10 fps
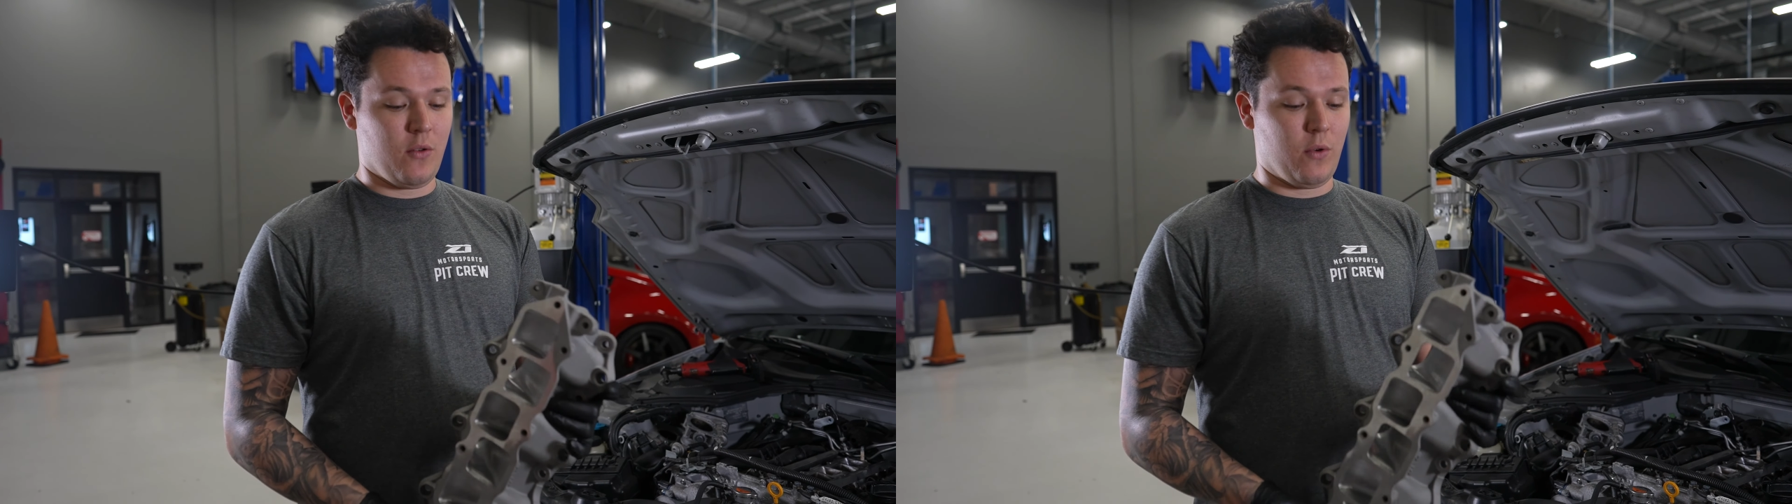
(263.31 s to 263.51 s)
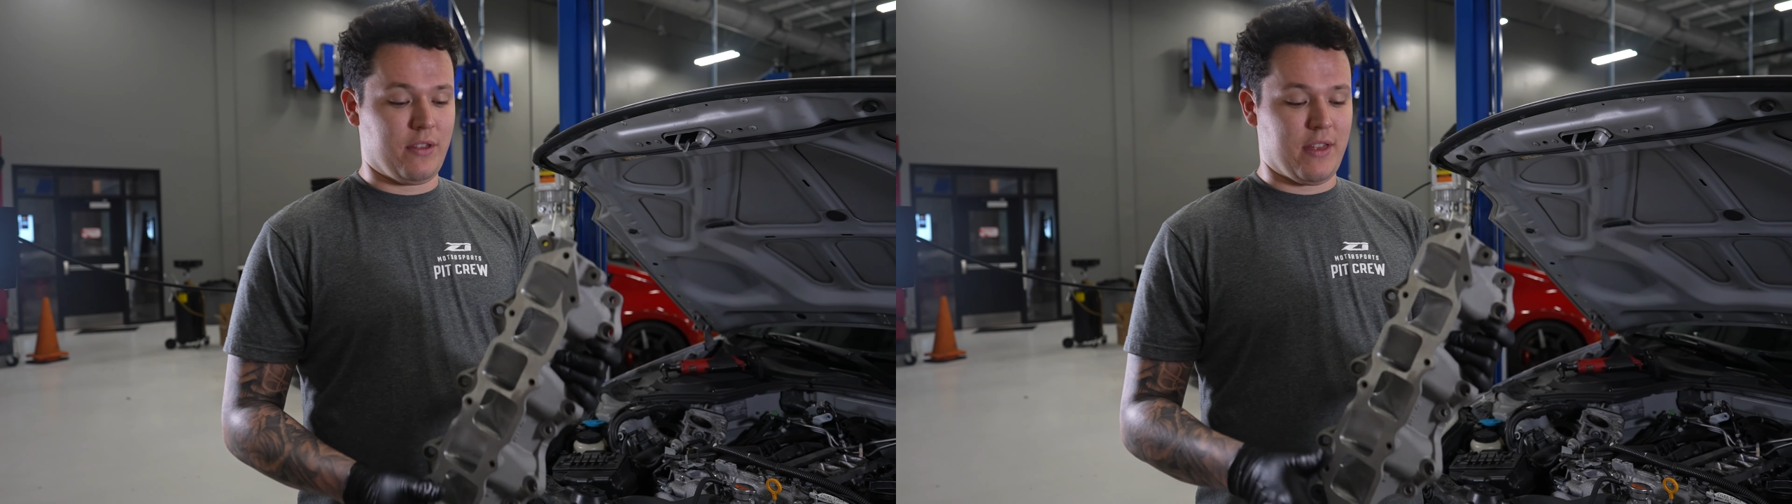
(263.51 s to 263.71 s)

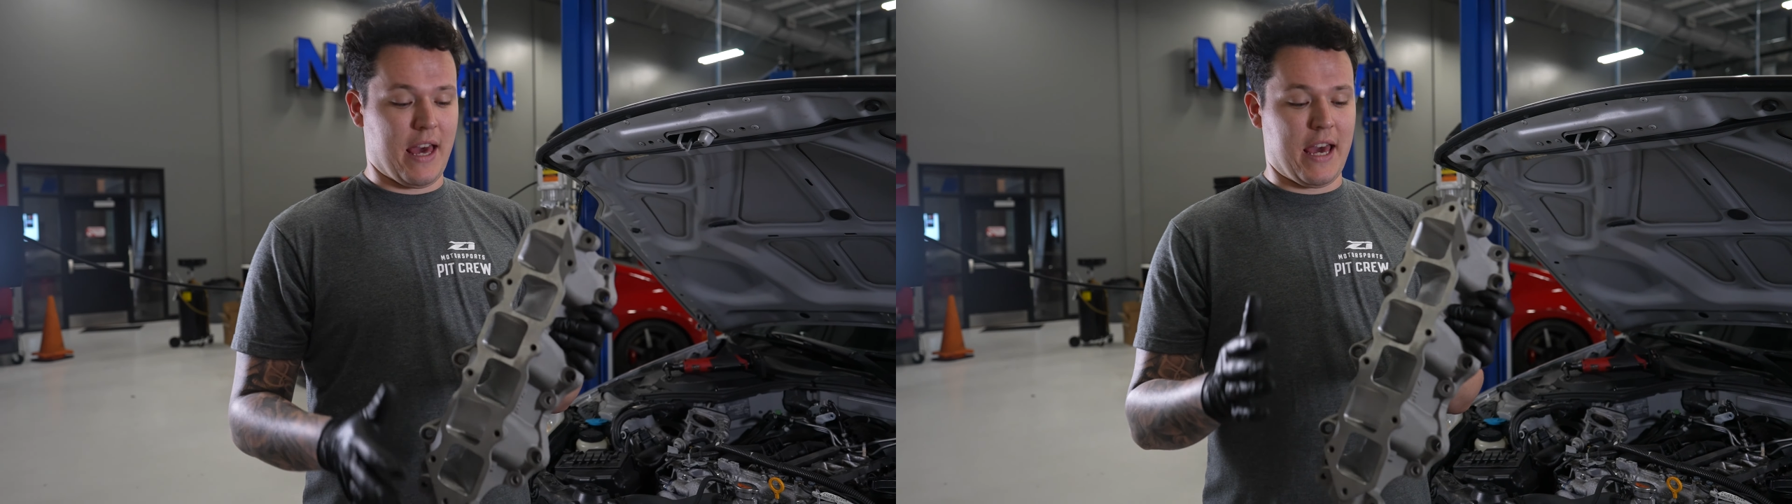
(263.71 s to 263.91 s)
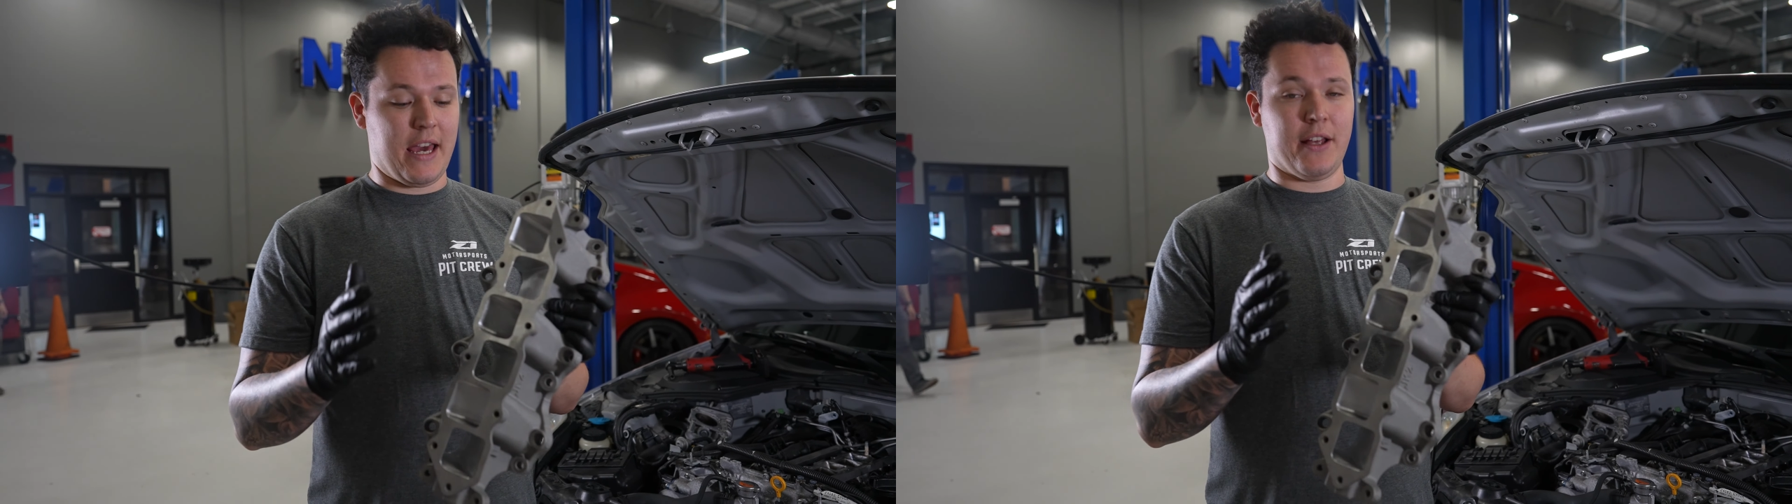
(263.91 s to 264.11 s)
with
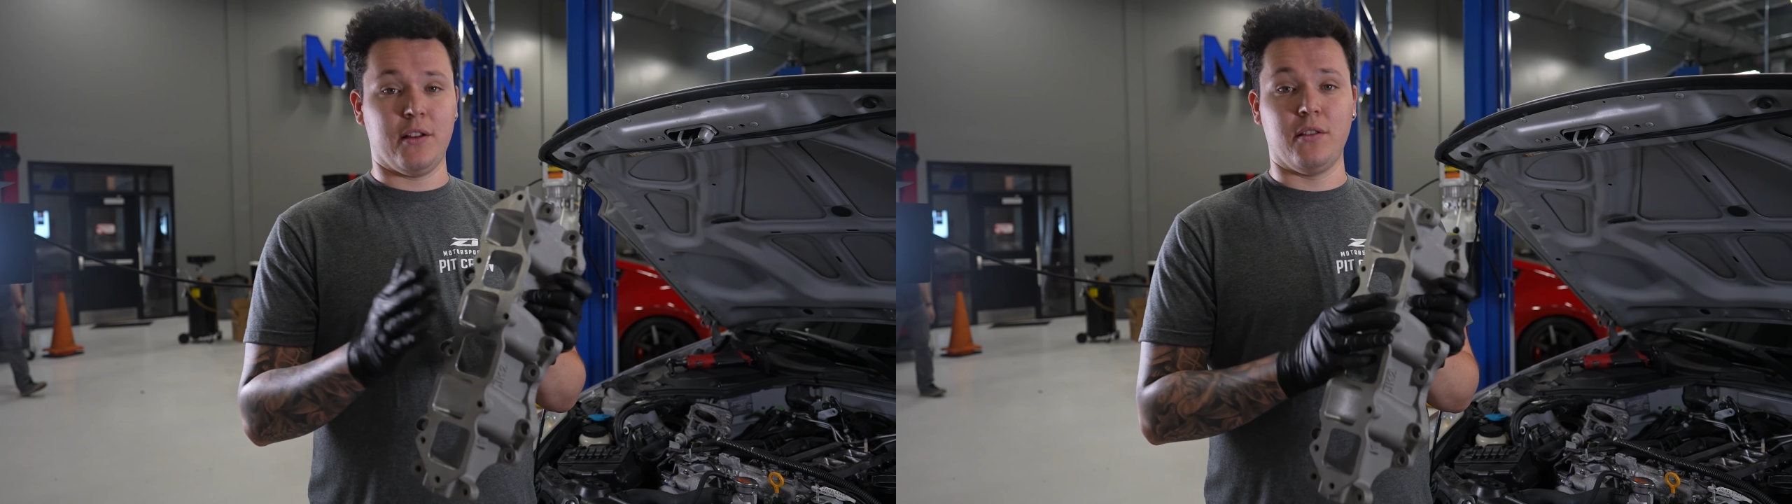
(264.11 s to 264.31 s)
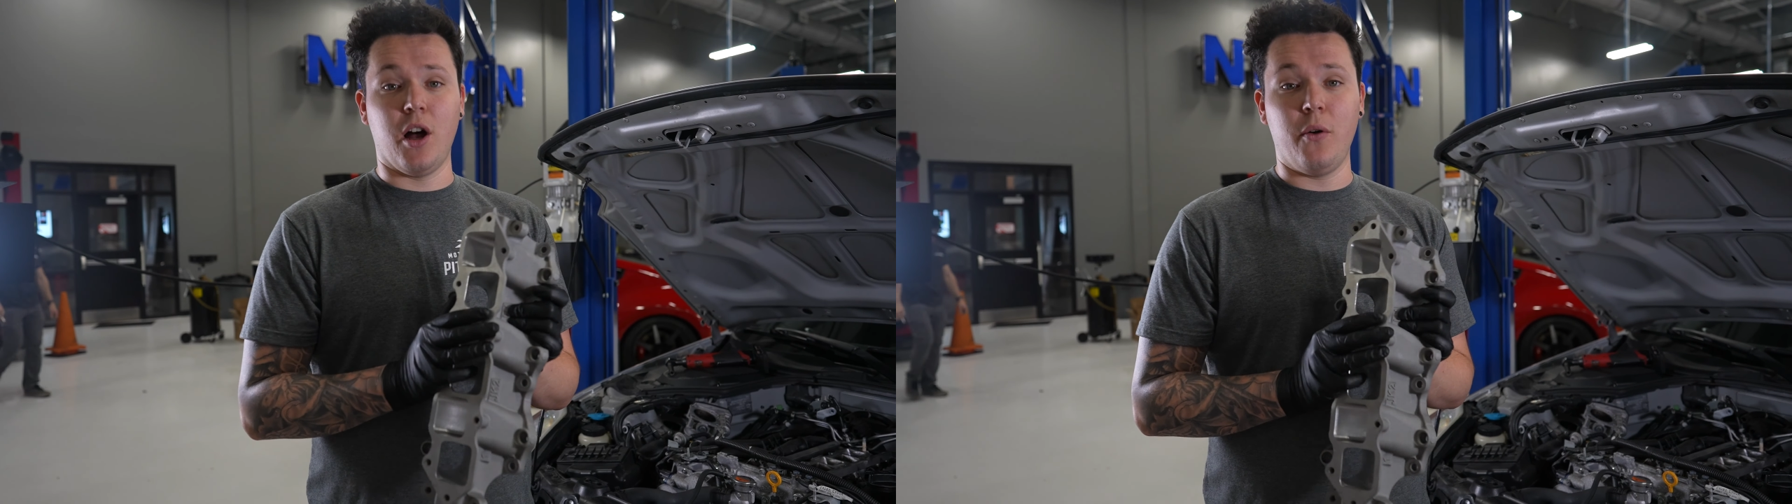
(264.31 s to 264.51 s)
a
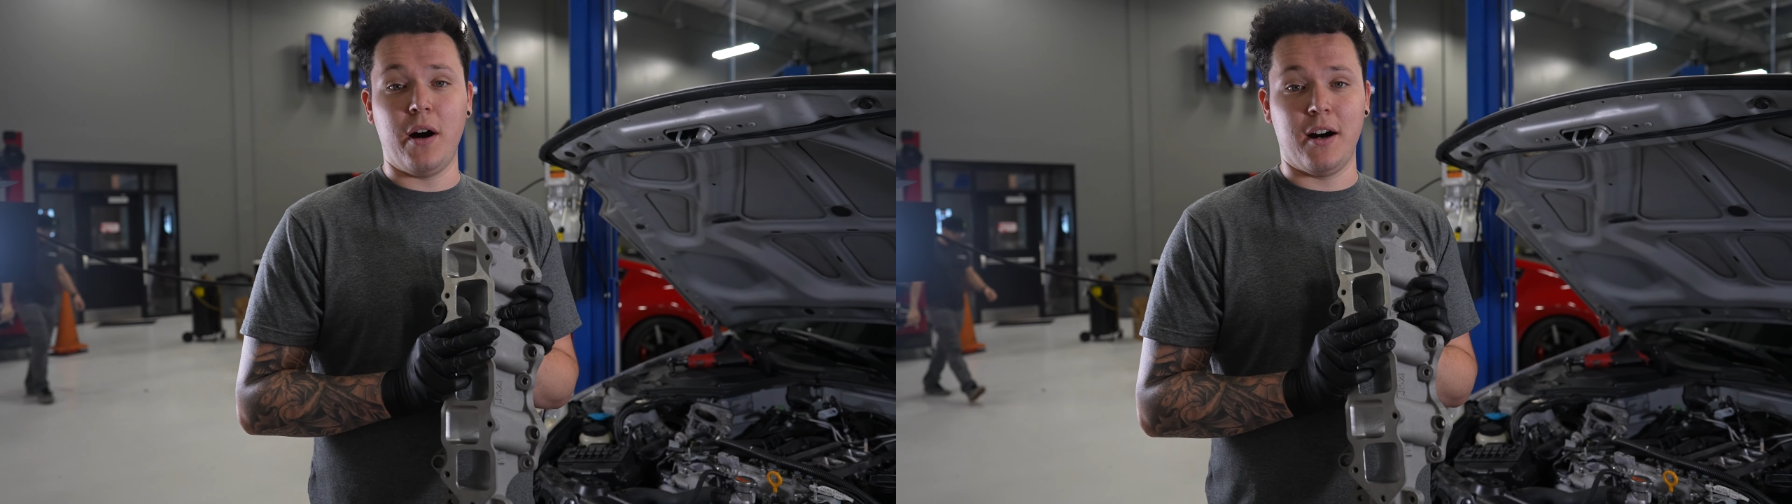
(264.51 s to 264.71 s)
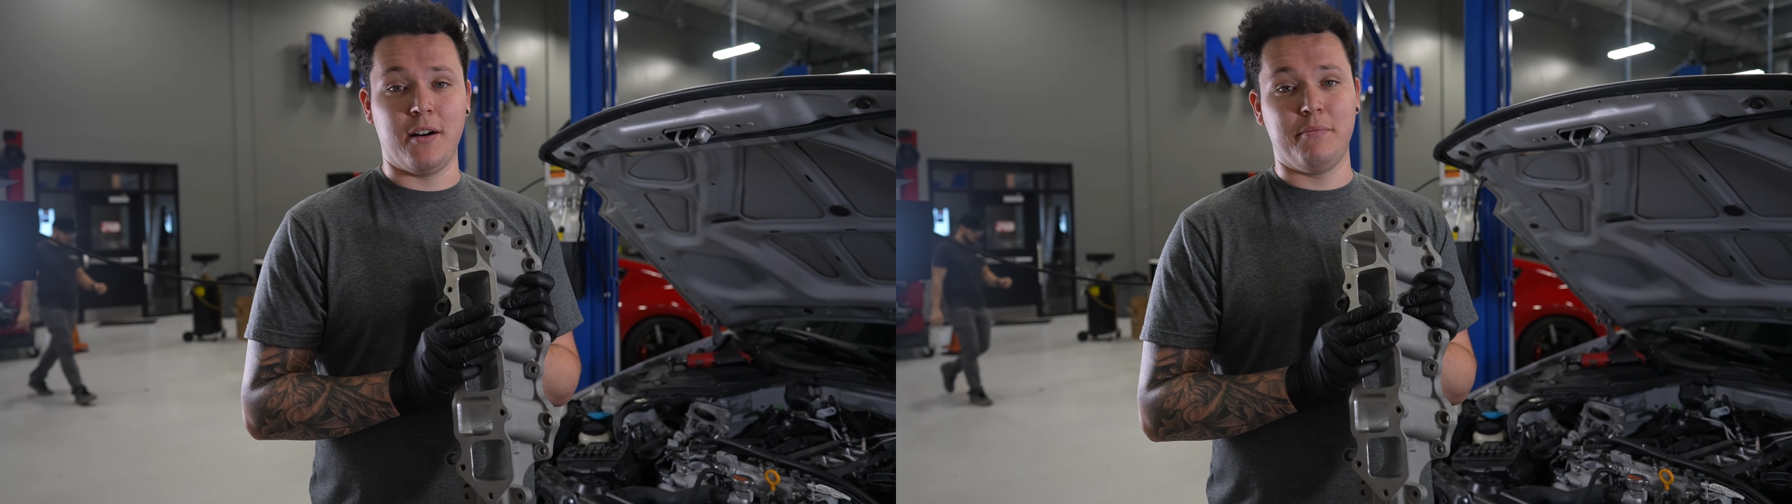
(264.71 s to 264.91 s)

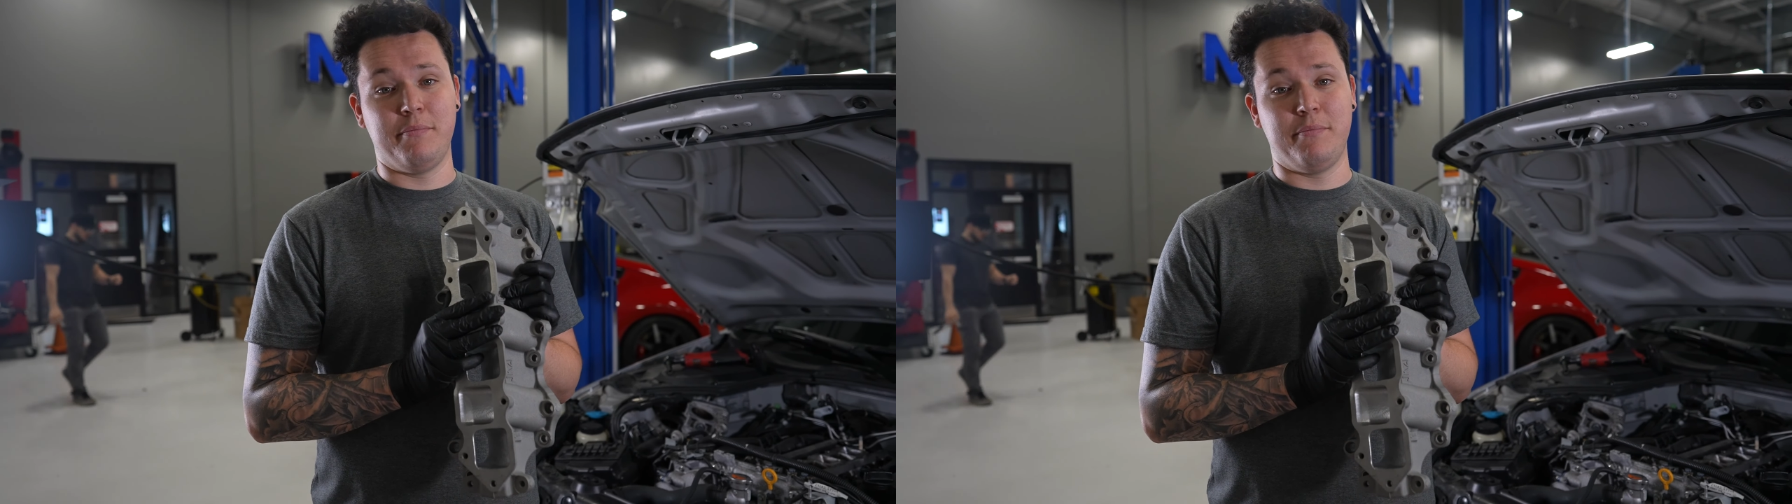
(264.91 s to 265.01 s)
lower